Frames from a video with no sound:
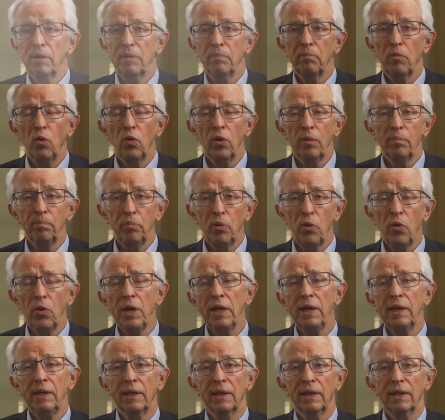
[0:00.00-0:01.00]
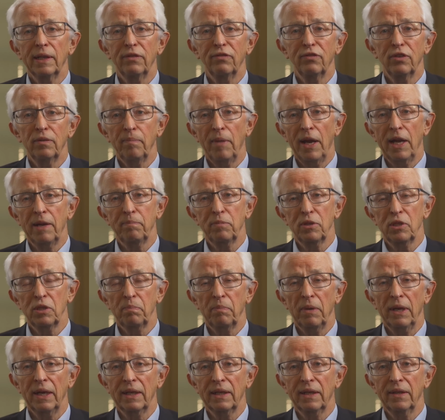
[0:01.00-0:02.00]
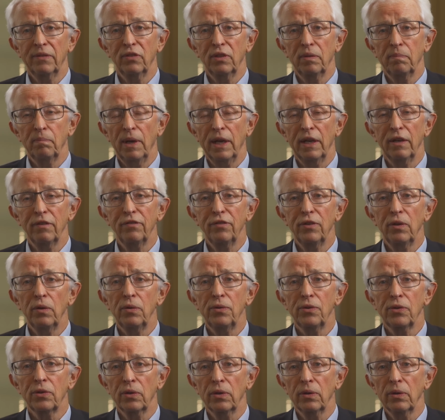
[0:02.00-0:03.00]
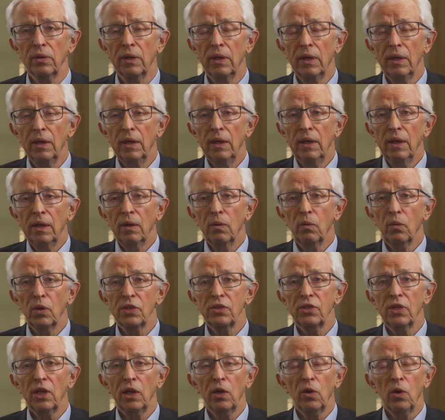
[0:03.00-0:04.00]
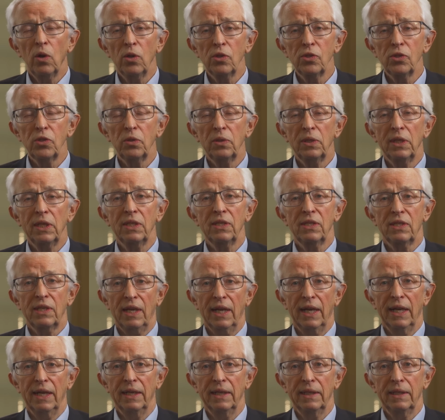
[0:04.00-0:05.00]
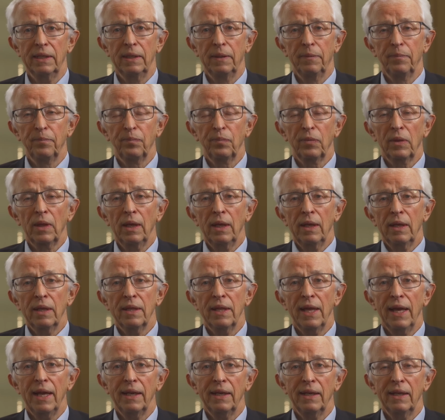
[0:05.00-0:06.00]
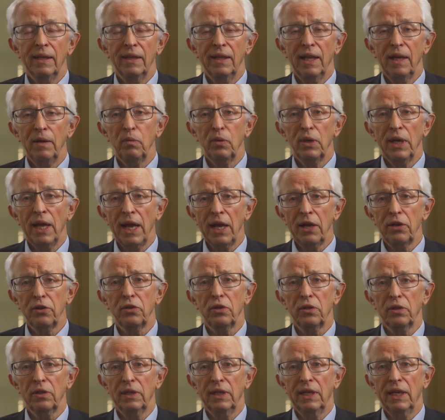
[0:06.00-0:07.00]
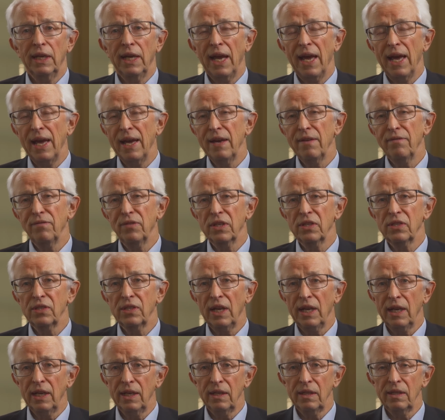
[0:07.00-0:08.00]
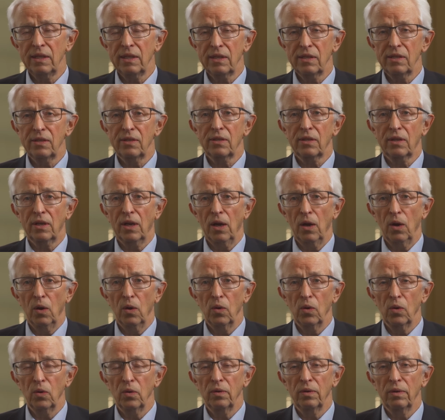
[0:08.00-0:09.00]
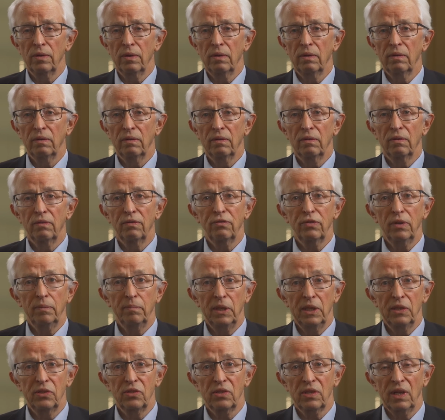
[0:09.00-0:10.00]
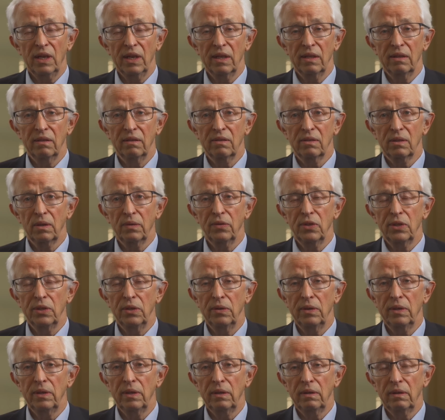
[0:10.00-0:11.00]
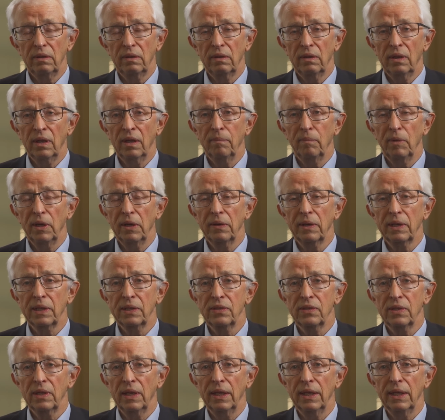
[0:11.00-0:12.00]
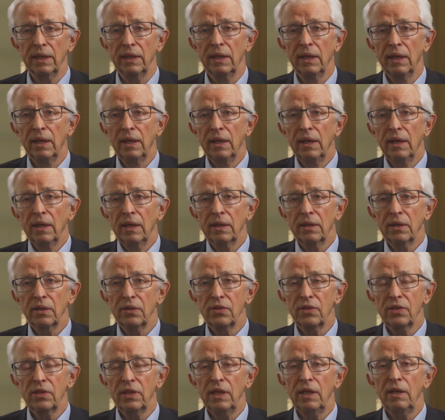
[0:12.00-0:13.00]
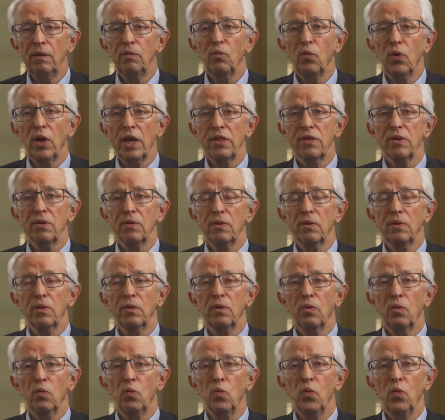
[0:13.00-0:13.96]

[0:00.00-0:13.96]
But more importantly, from my perspective and my future, was they also decided that they would actually have the scientists go from each side, Soviet Union, American side, to see whether